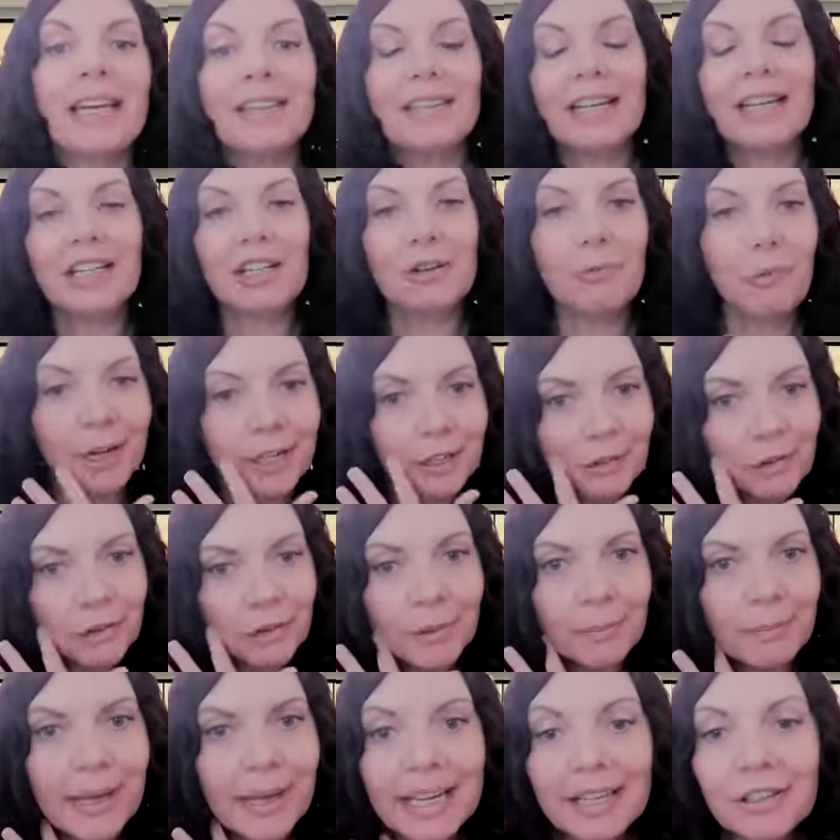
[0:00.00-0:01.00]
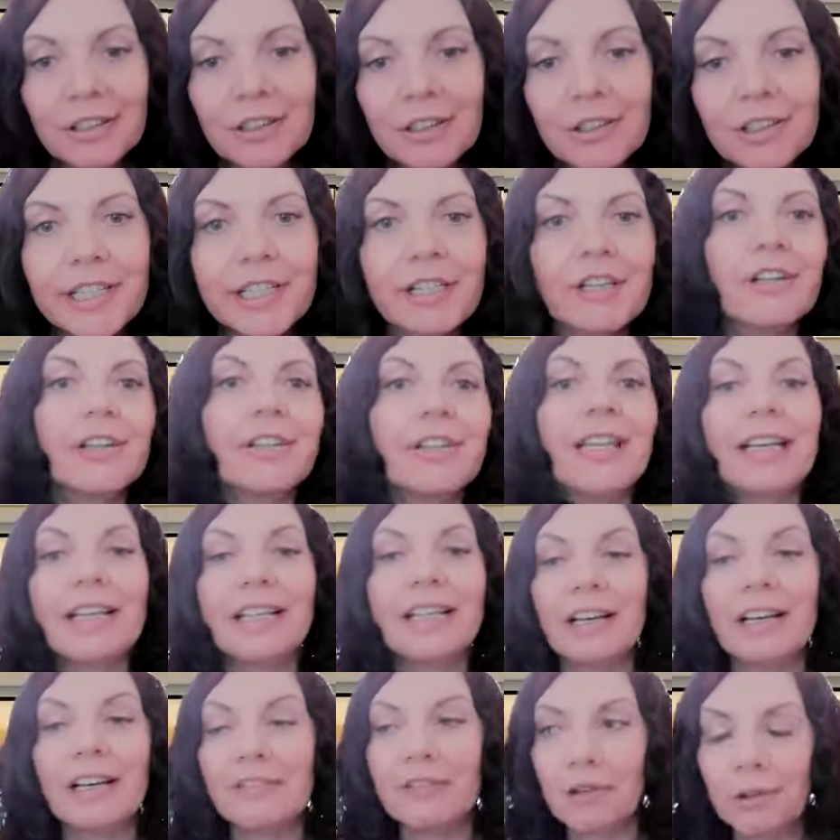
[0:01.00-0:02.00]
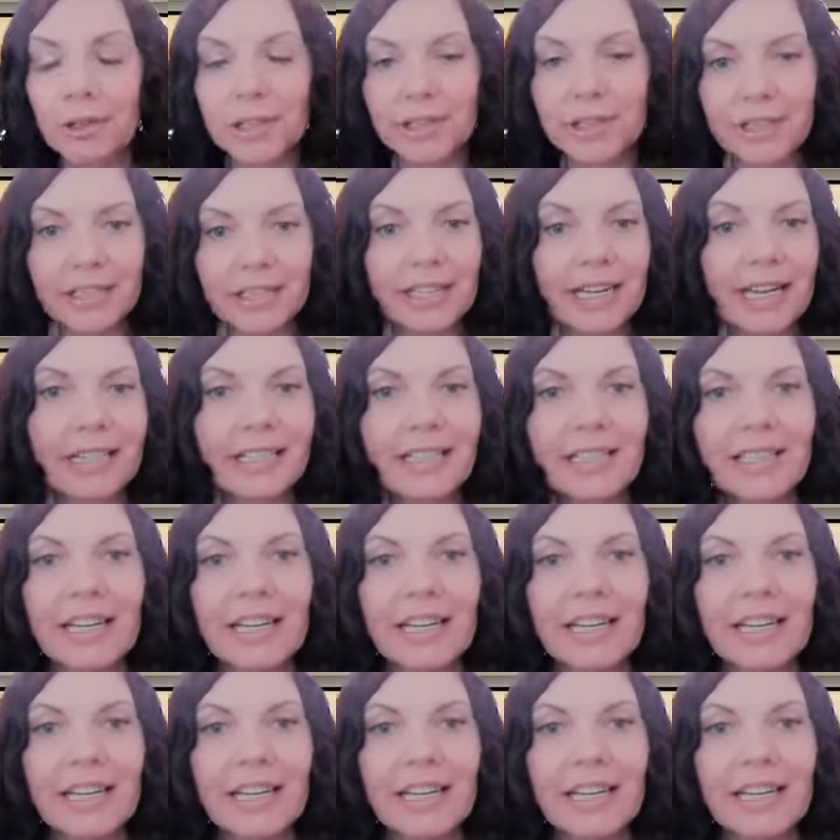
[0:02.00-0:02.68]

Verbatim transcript: And then you want to go to bed earlier. And then, of course, the